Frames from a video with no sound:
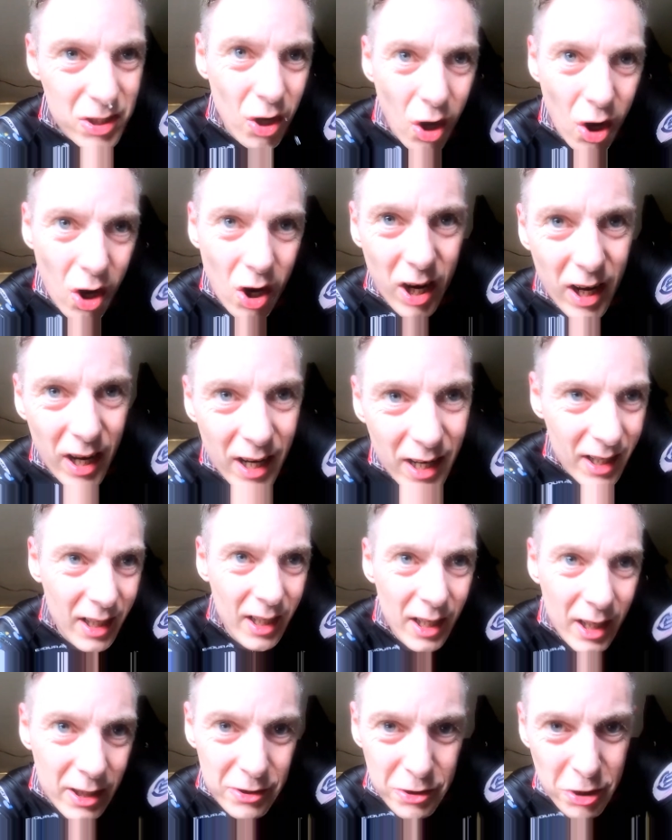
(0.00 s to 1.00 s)
So
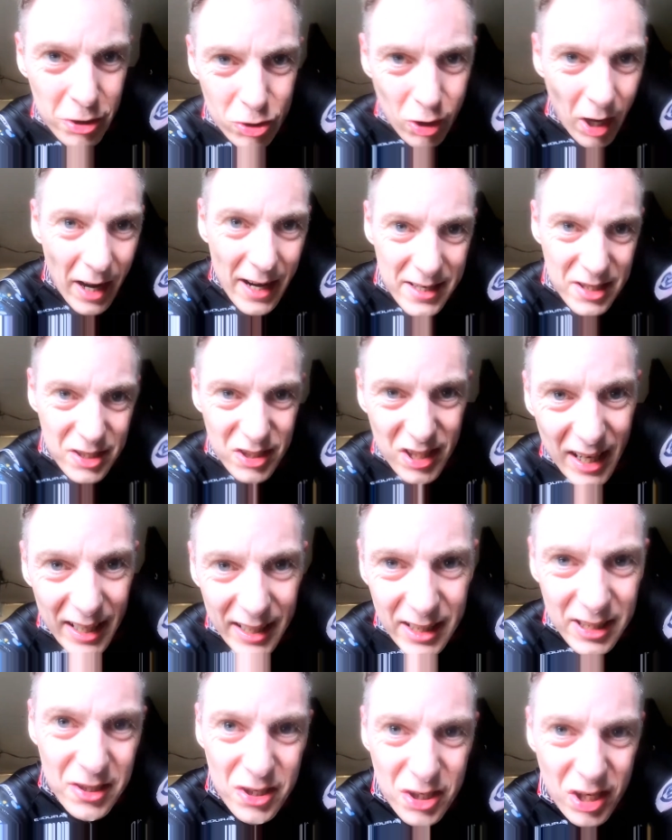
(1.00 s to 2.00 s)
just try to stay
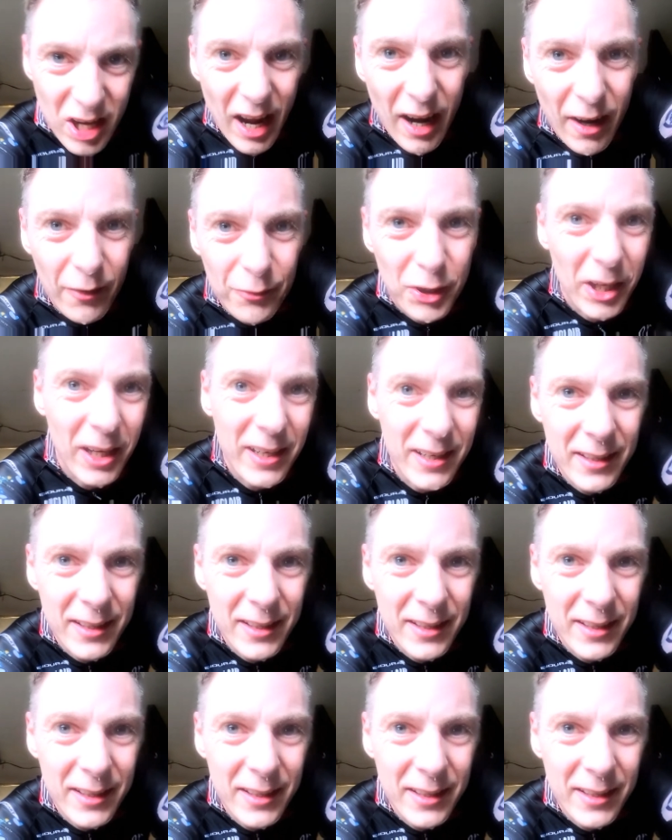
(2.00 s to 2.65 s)
conserved.